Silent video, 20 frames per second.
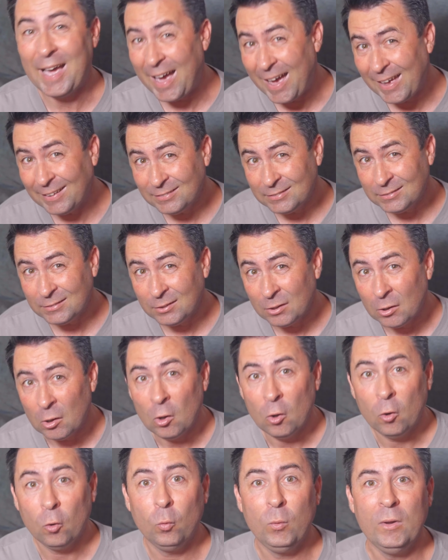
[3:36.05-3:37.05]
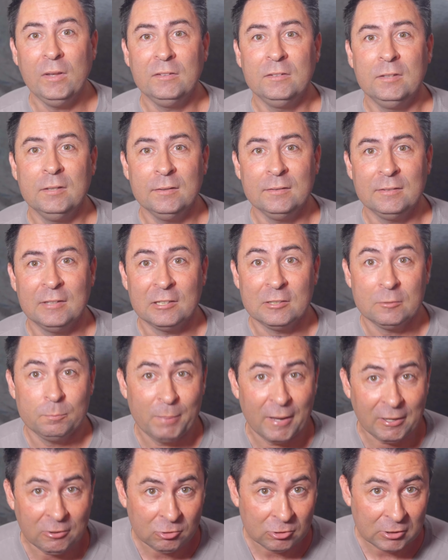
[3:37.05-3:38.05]
and winters,
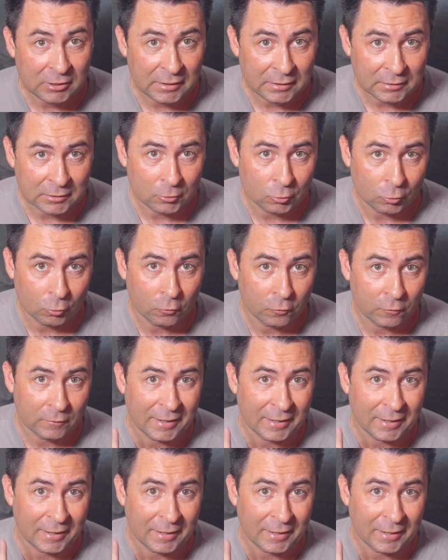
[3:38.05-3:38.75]
especially in the north,